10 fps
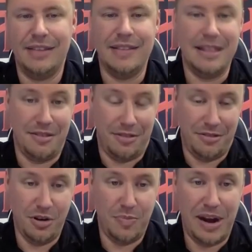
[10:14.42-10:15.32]
The
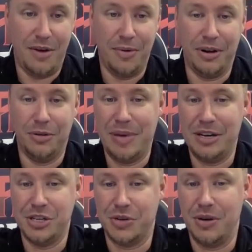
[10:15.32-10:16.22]
third pair, we're going
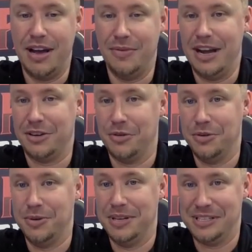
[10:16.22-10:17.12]
Ben Sherratt and Radko
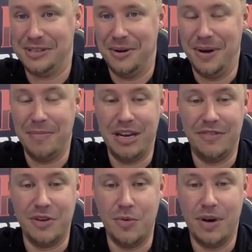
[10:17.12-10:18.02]
Gudas. So, I mean,
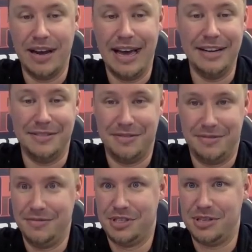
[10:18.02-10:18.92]
if you want to add
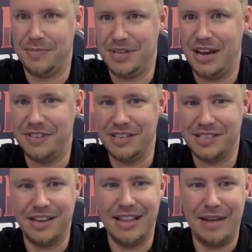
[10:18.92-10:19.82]
some toughness
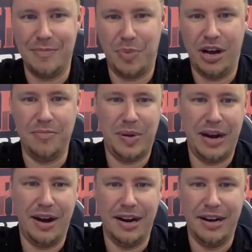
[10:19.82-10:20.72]
into that bottom
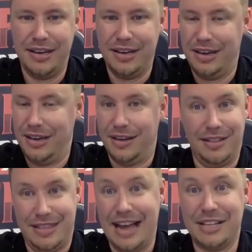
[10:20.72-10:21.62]
pair,
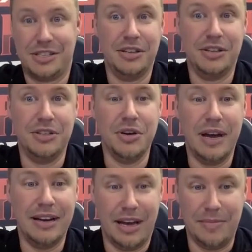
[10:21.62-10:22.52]
that's going to do
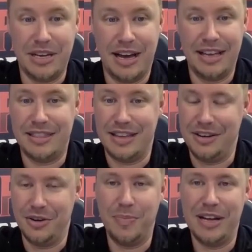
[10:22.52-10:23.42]
it. I mean, I
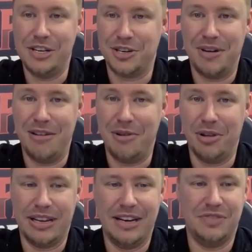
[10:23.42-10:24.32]
know Ben Sherratt, we were
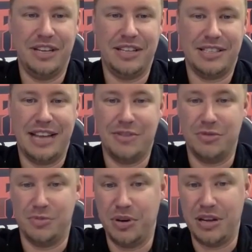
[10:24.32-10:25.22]
looking at his advanced stats,
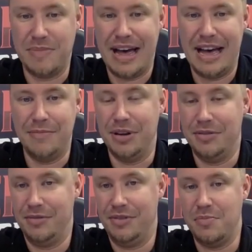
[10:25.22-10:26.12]
was pretty bad, but
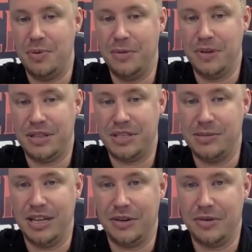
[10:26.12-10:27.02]
you put him with
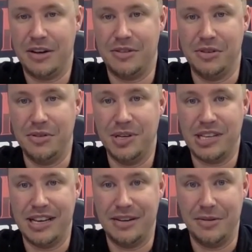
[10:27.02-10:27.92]
someone like Radko
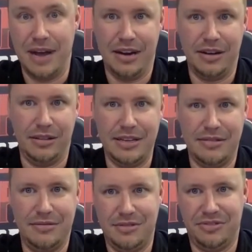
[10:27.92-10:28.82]
Gudas who had elite
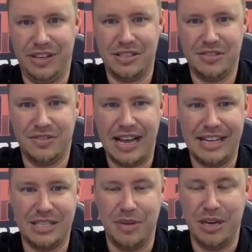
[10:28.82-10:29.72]
defensive
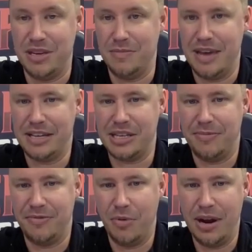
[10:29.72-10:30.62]
stats, maybe he makes
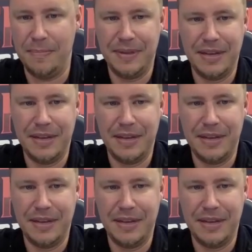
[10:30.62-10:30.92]
up for it.